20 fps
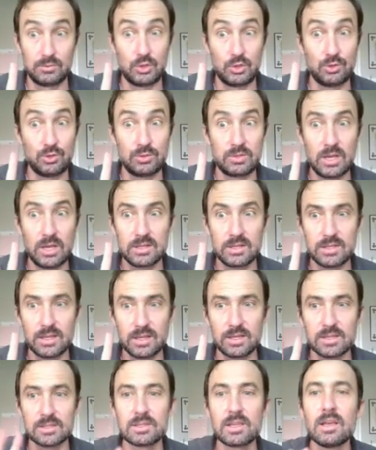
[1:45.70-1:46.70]
two
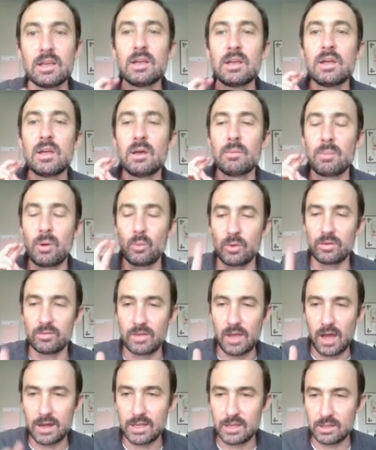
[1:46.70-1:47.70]
sentences, but we've
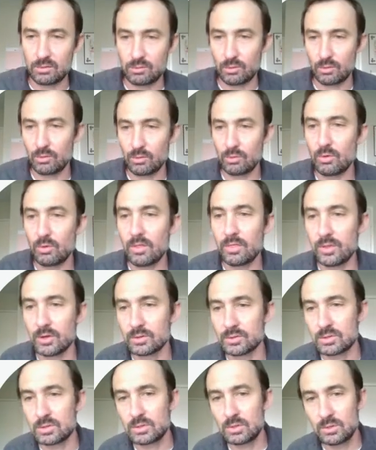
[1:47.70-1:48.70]
got to get through
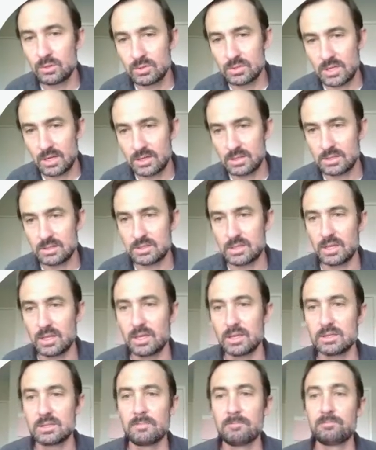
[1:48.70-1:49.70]
those two
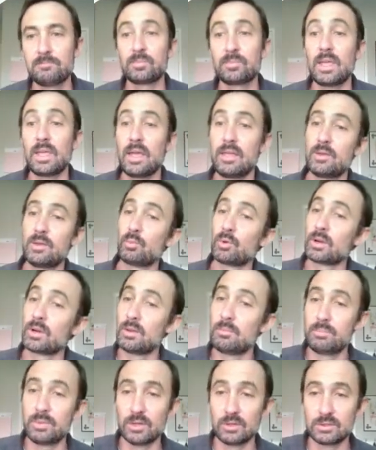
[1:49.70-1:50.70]
sentences and then we're
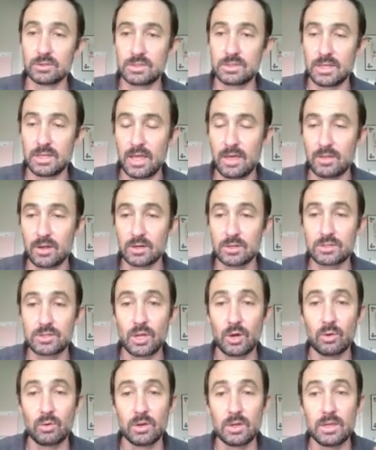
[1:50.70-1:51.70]
going to build together.
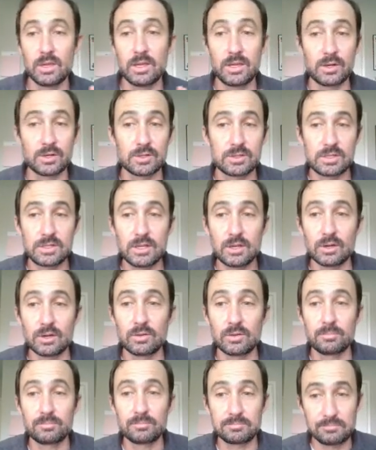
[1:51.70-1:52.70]
So here's the
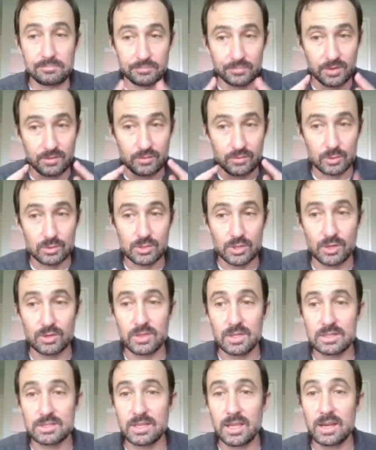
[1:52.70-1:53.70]
deal you turn
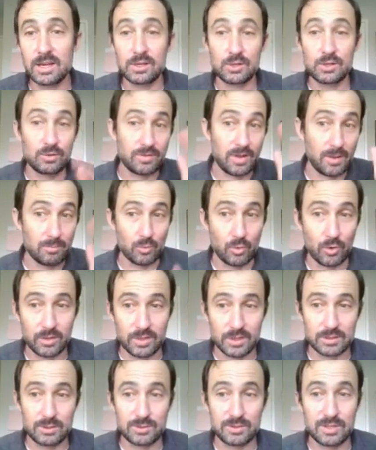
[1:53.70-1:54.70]
this in and you've got more
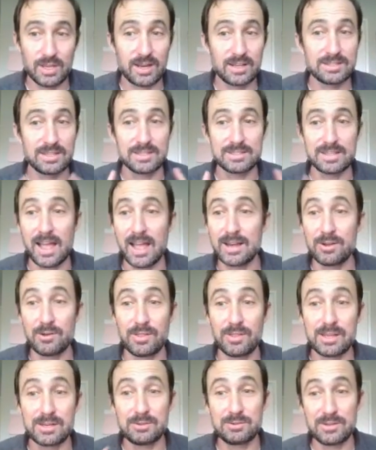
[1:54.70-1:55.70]
than two sentences, I know
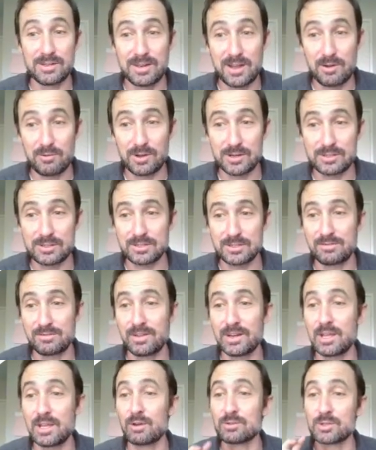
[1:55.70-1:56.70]
that you did not watch this
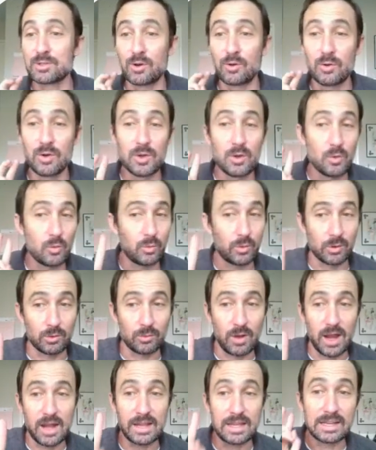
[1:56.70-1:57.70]
video. So we're
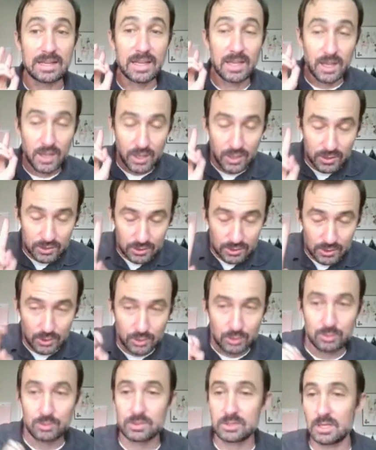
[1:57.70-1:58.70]
writing
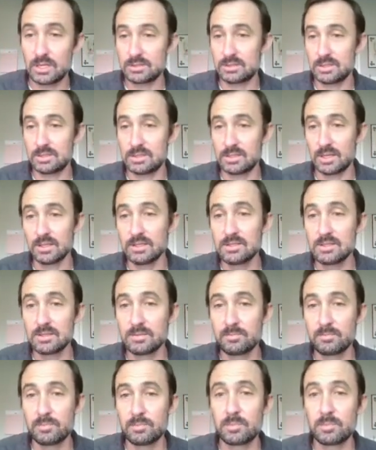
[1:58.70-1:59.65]
two sentences